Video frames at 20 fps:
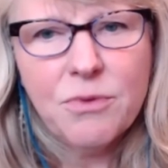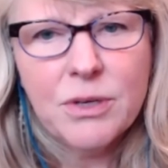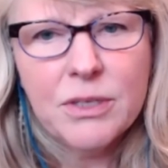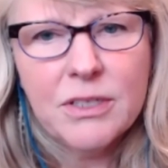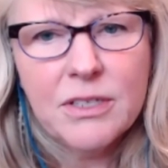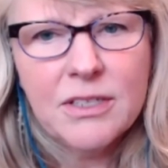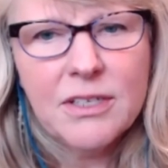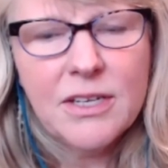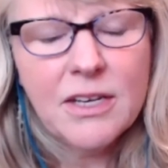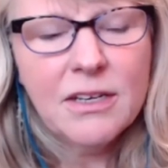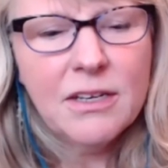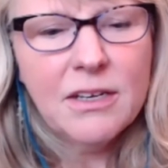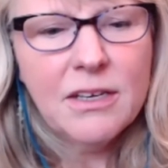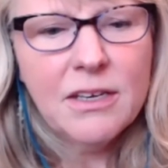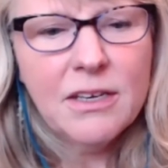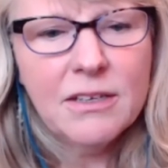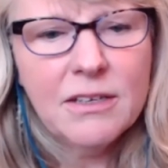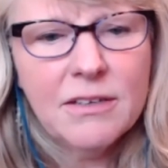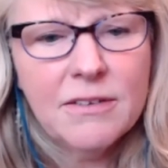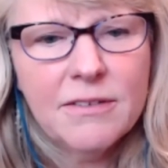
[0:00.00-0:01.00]
to 10
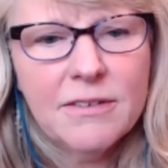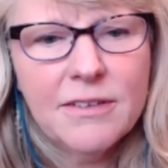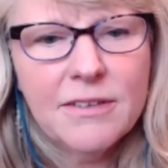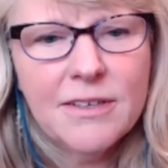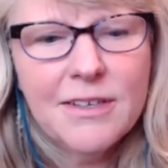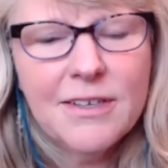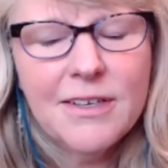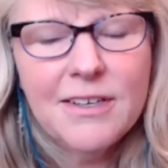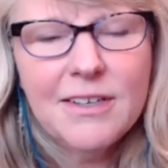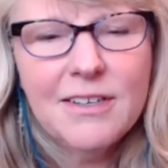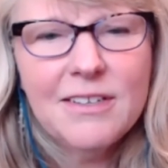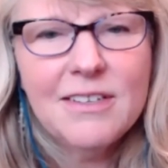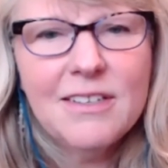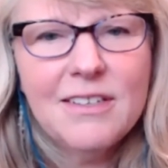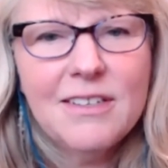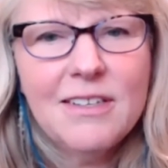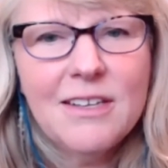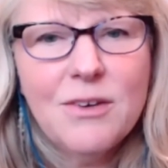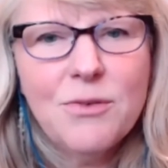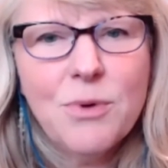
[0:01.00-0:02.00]
again to
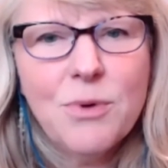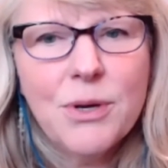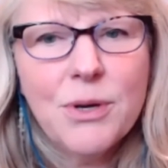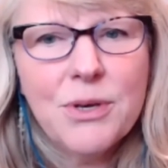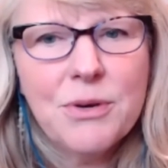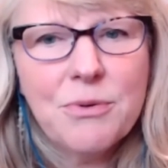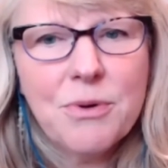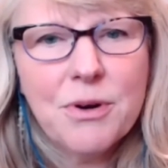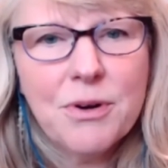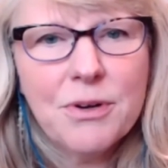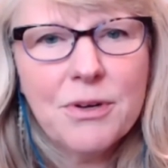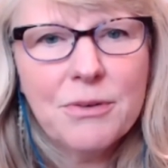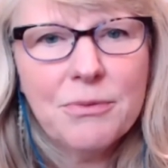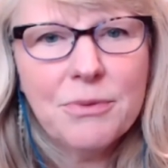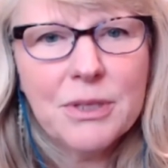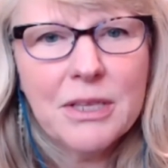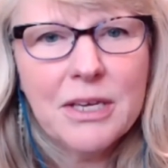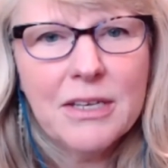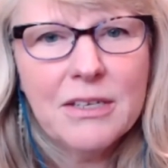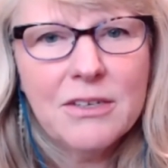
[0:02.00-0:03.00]
see where you are in
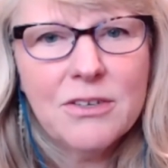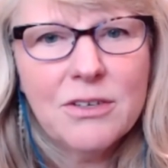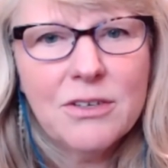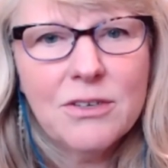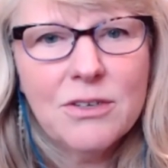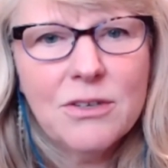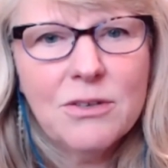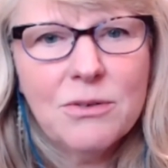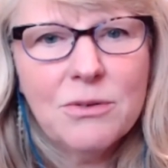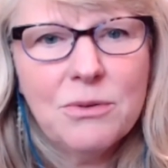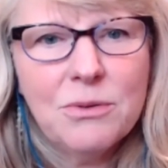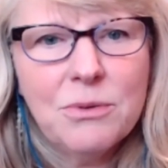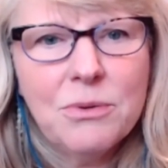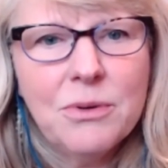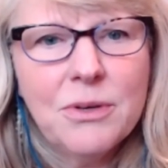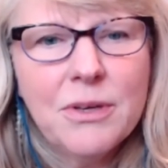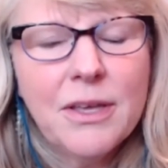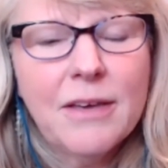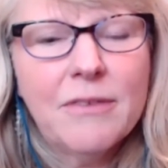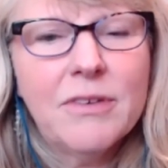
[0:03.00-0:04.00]
relation to
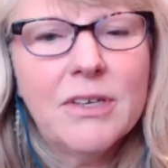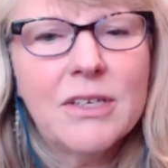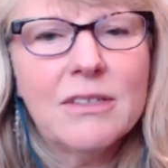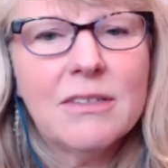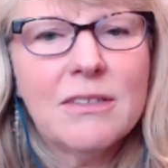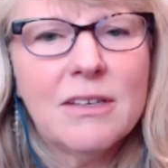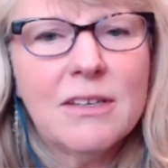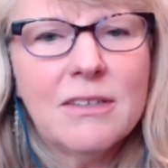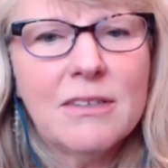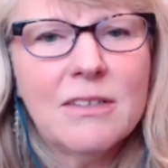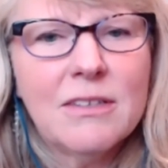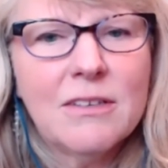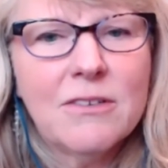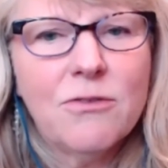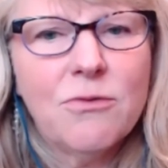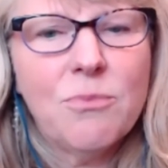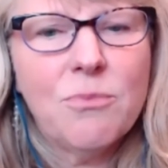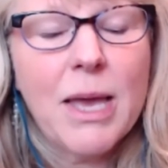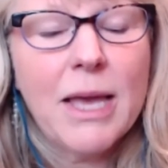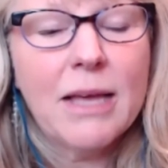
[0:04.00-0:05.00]
having a sense of
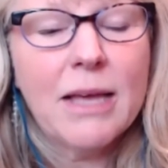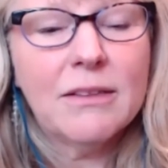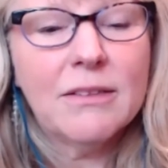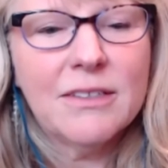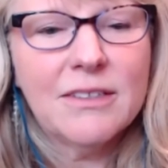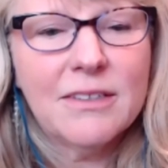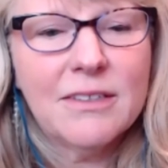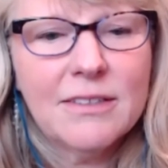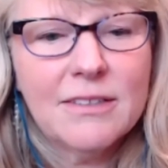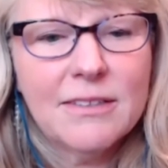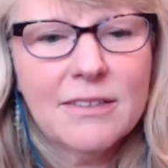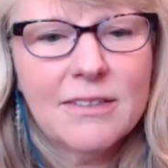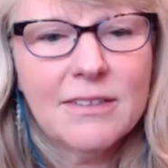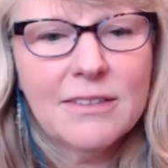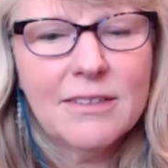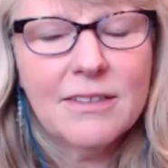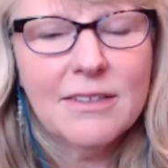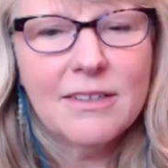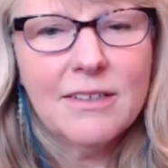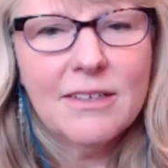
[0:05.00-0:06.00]
balance
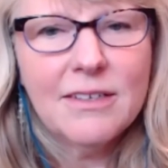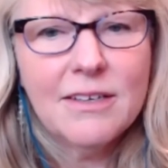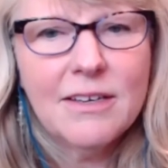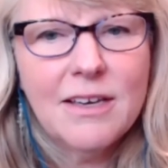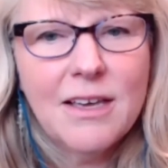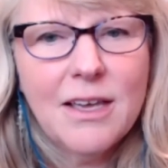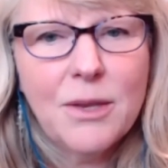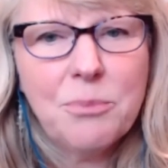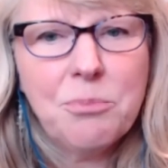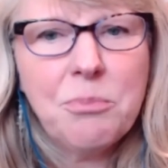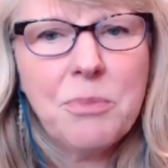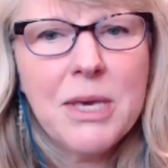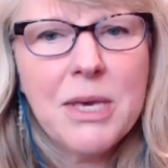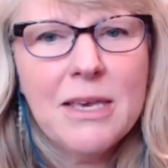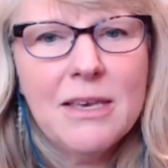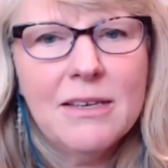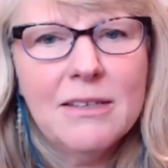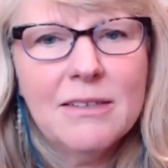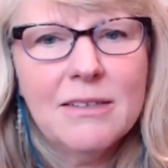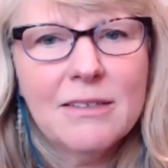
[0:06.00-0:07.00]
and
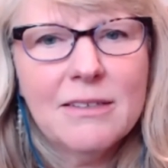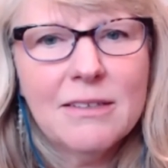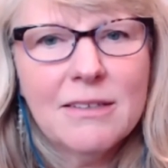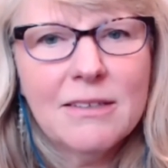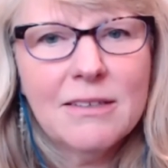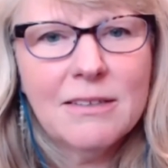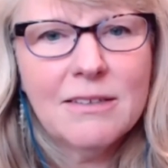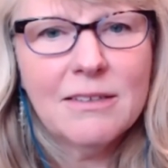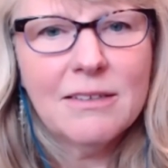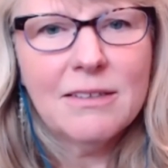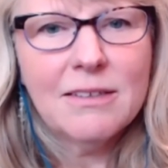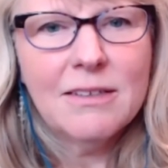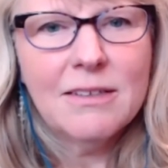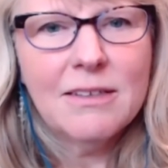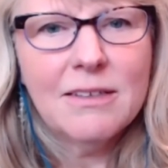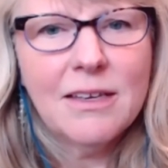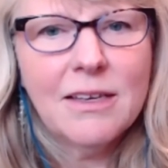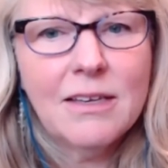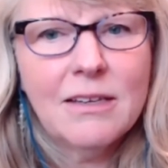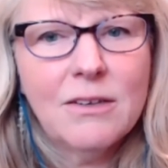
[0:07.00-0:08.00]
peace
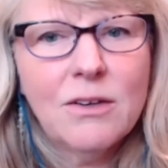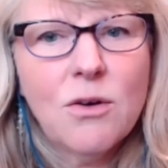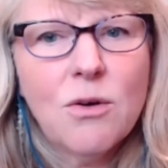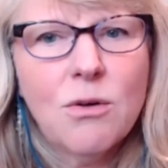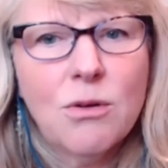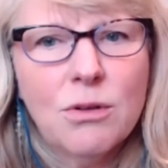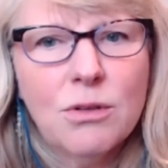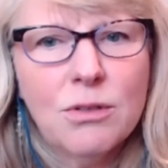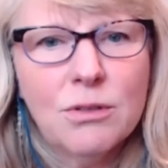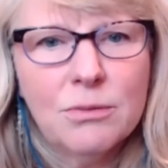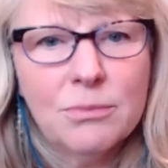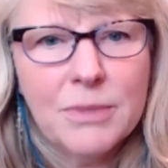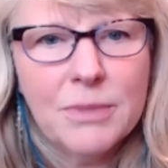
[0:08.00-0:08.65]
and calm.